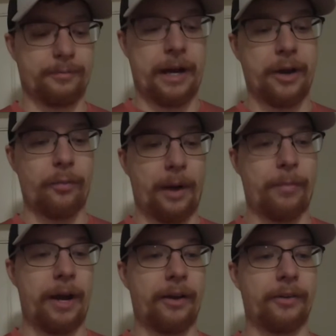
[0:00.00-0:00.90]
pile by
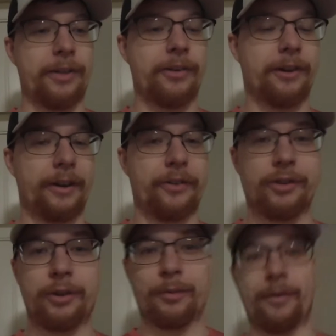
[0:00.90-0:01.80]
pile here and
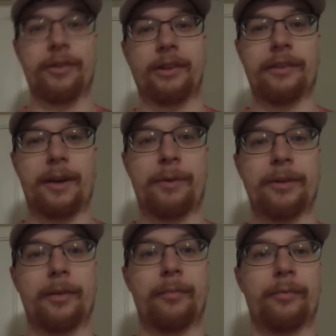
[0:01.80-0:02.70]
show you everything that I
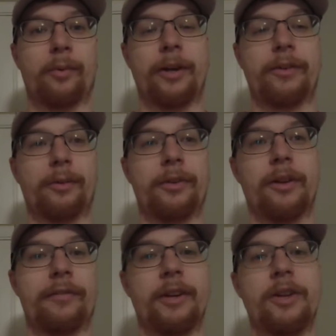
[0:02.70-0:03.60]
picked up for a
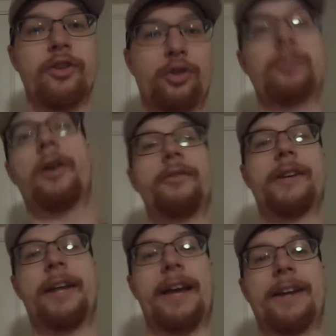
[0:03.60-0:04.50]
total of
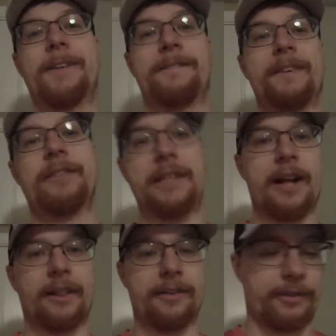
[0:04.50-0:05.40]
$250.